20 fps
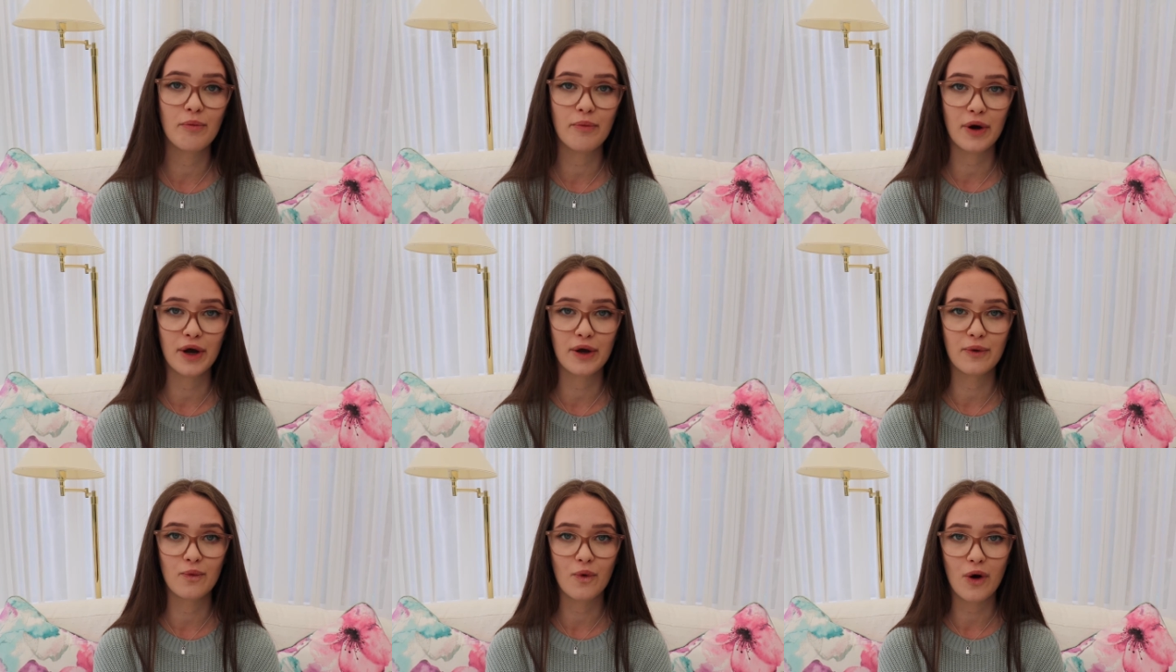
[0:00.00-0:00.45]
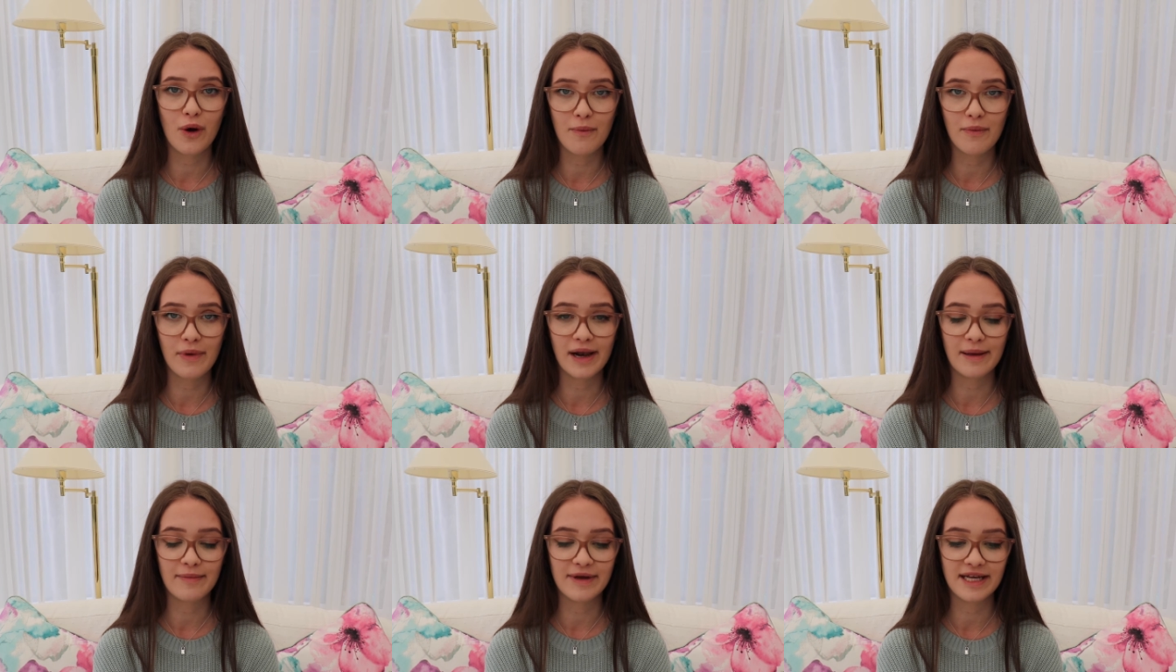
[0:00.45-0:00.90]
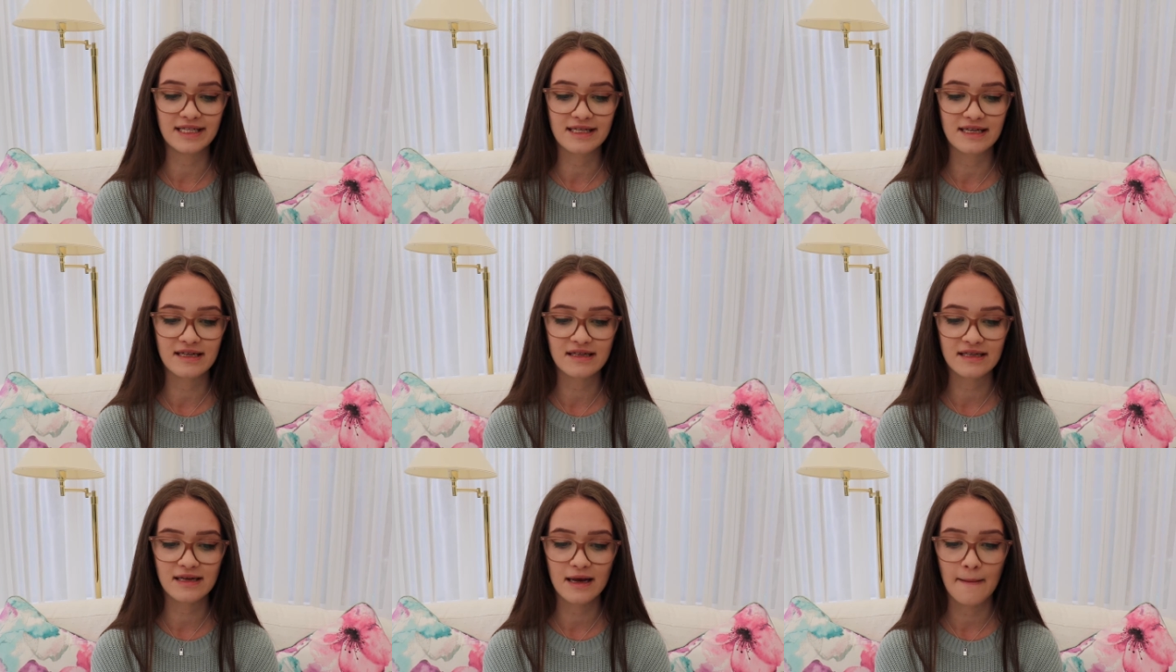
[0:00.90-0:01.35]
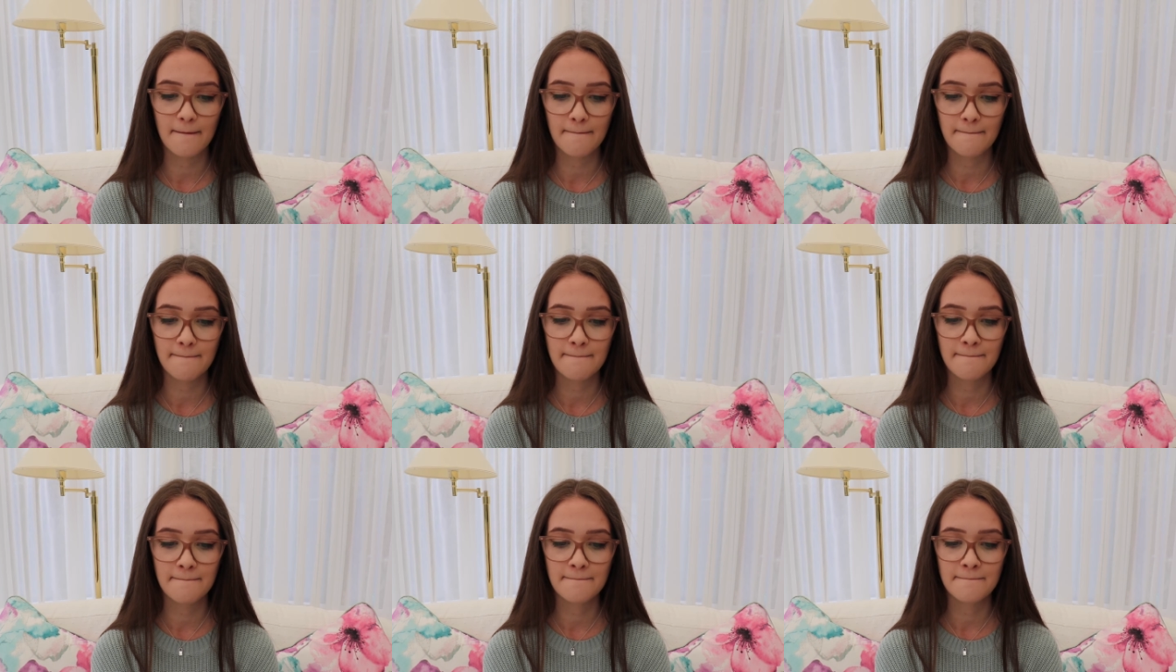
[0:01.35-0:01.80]
point one millimetres.
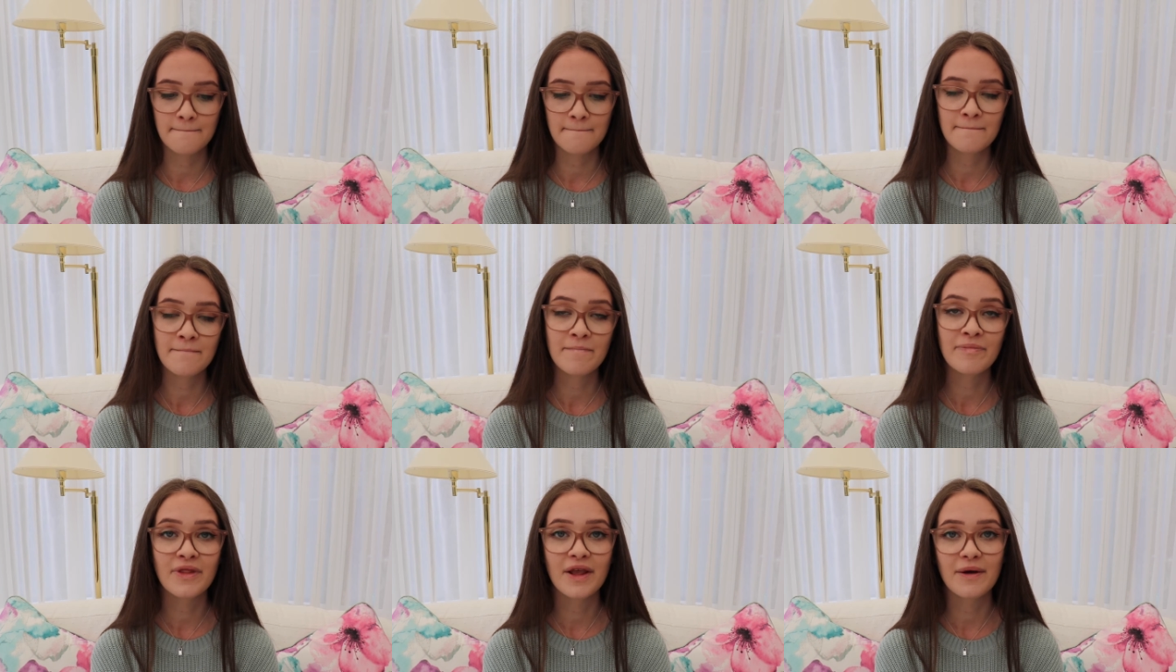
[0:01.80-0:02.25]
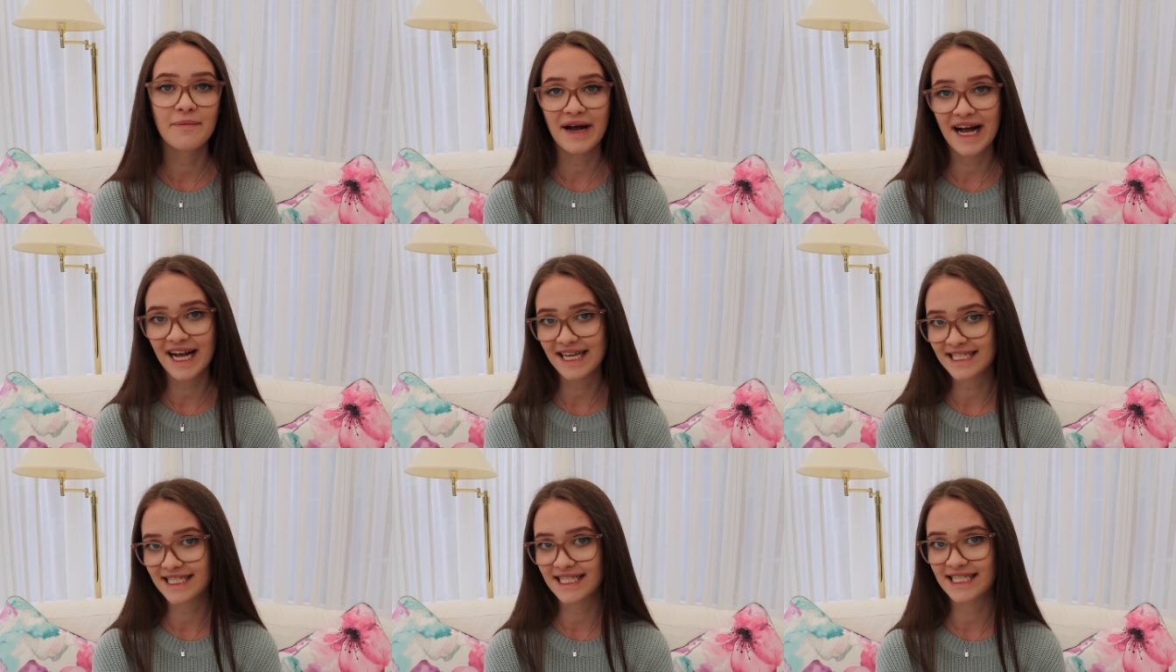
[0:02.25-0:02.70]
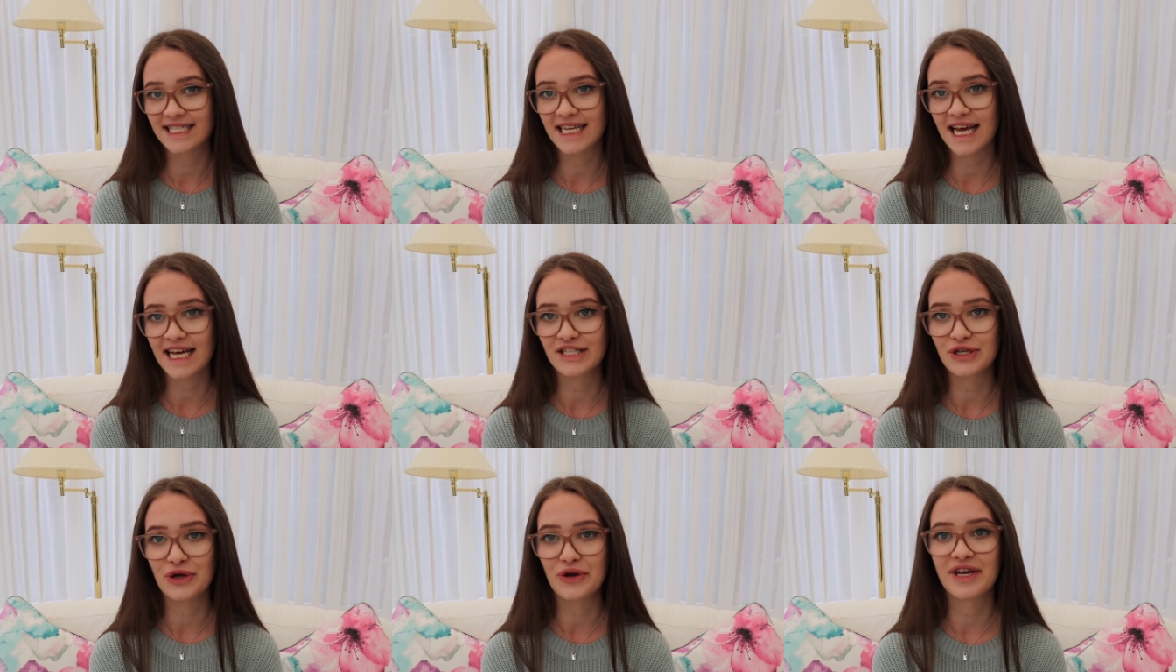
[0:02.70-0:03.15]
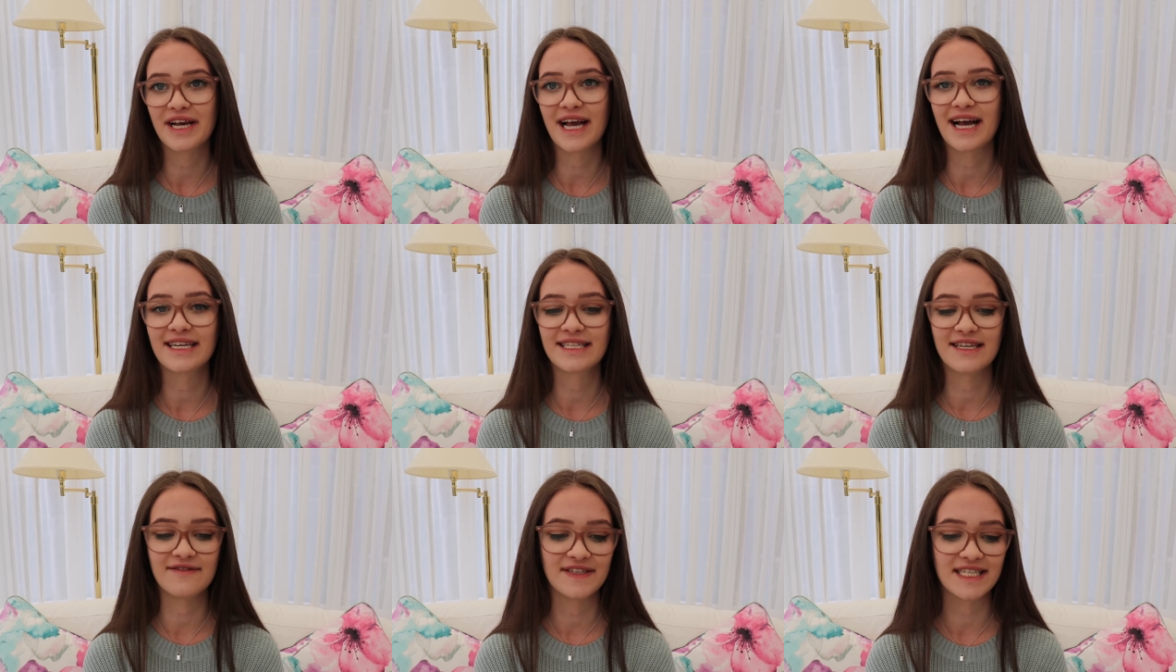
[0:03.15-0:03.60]
Past tectonic
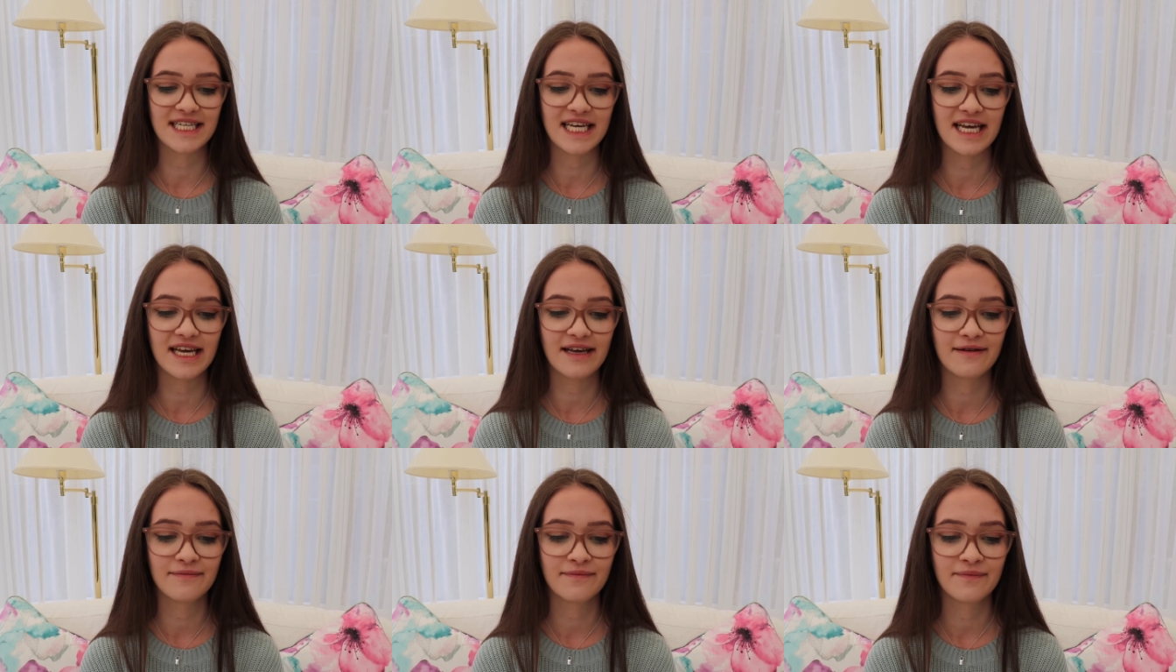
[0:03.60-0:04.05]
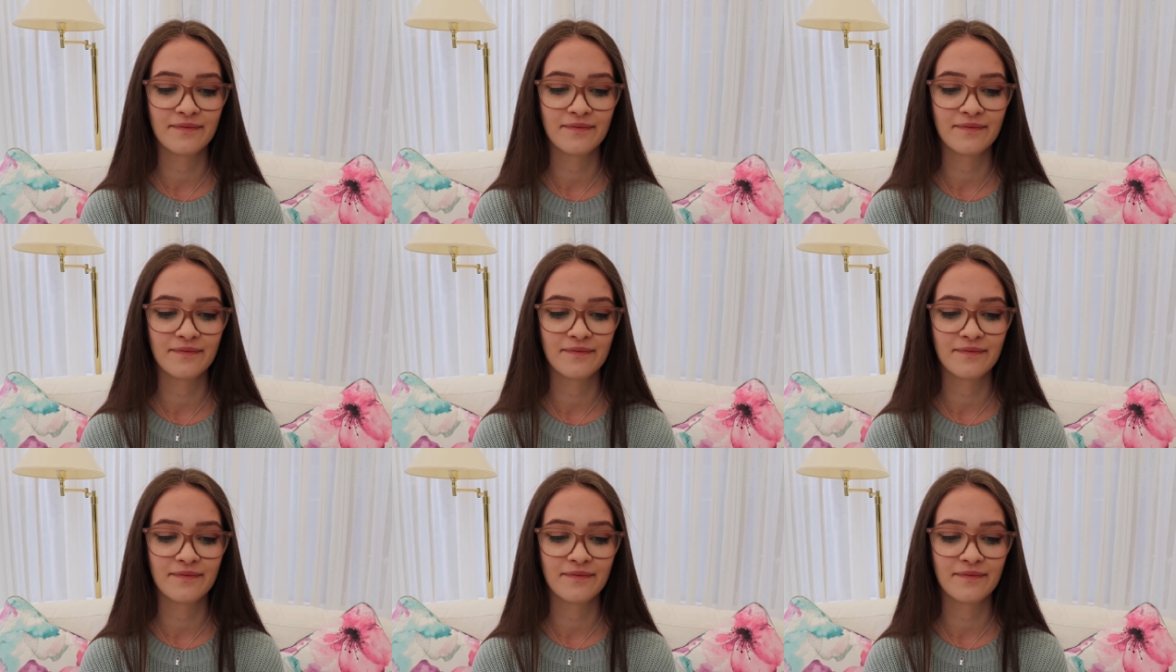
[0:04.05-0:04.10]
activity.